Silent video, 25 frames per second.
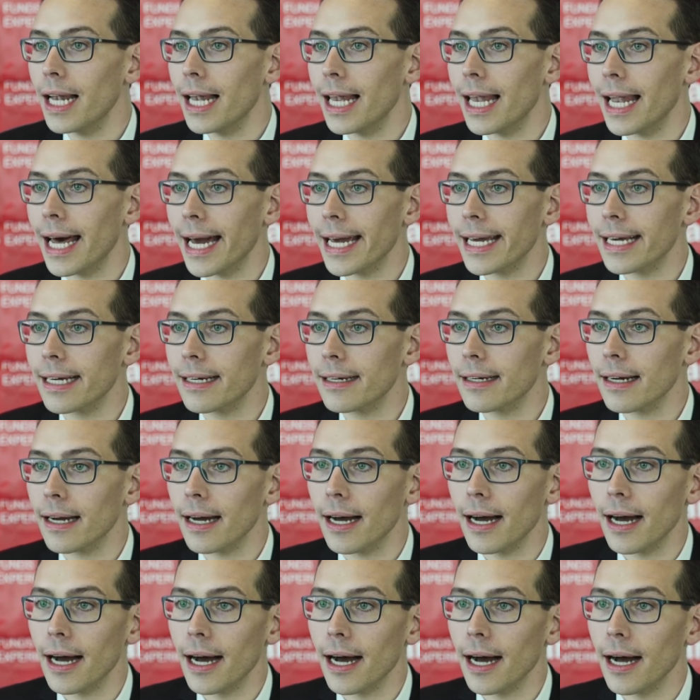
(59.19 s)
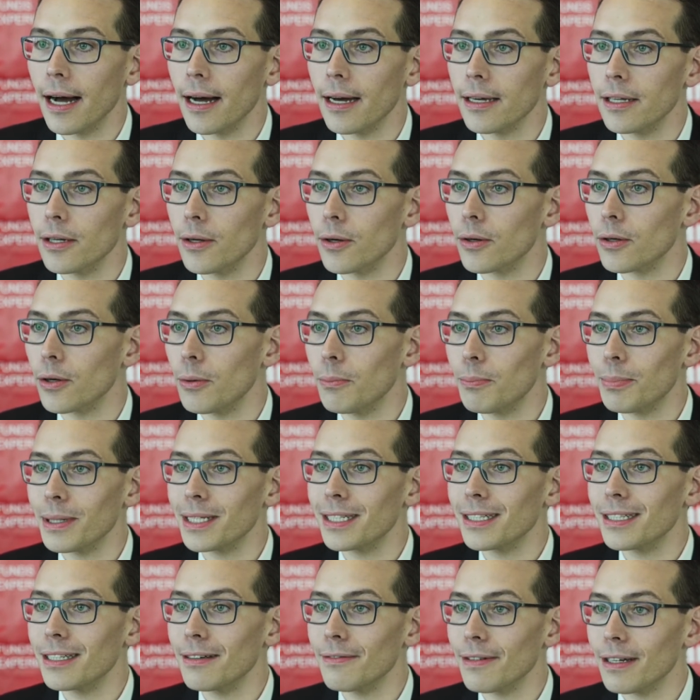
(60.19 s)
like
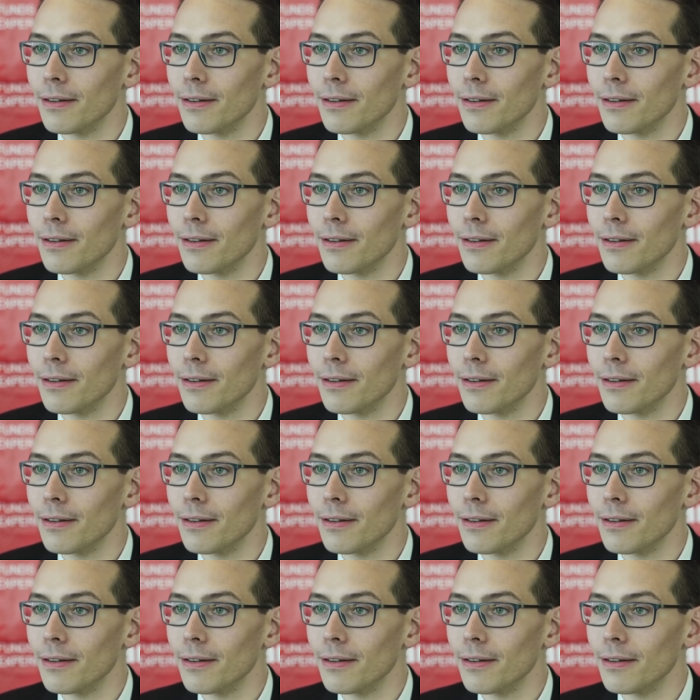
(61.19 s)
competitive